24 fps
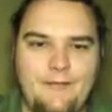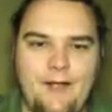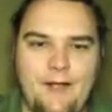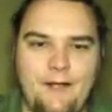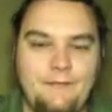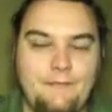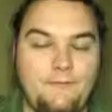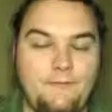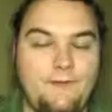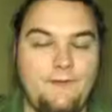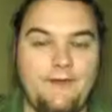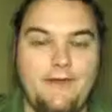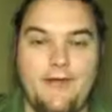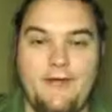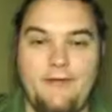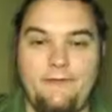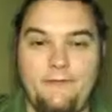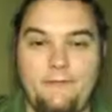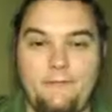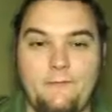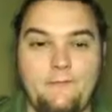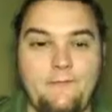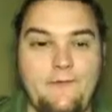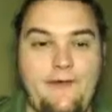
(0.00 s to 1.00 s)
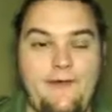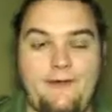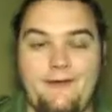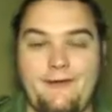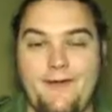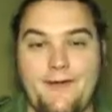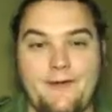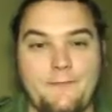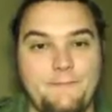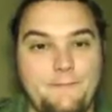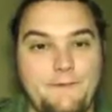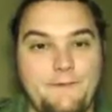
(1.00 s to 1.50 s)
I swear to God, this was
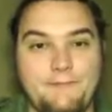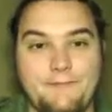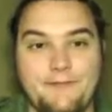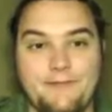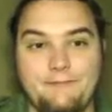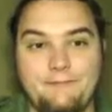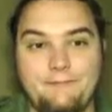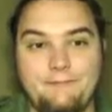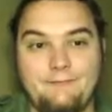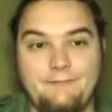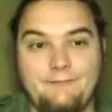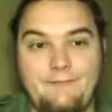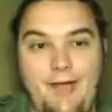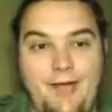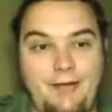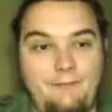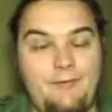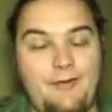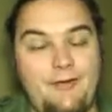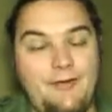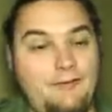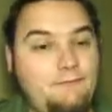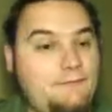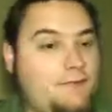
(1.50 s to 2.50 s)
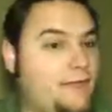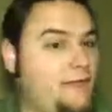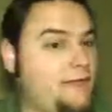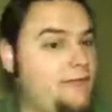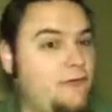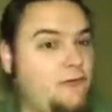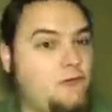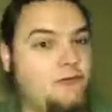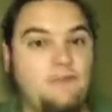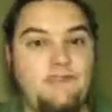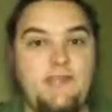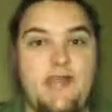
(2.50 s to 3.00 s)
Hawkeye's movie. I want him to get
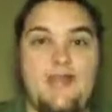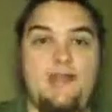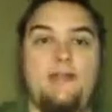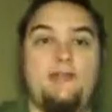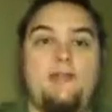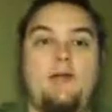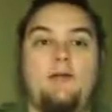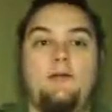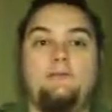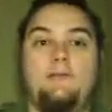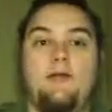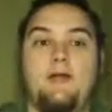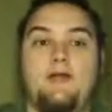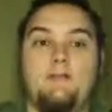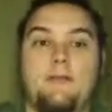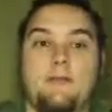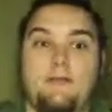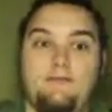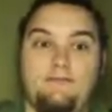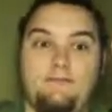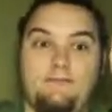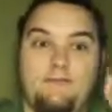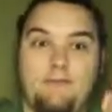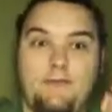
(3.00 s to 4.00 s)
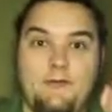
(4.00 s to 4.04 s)
his own standalone movie.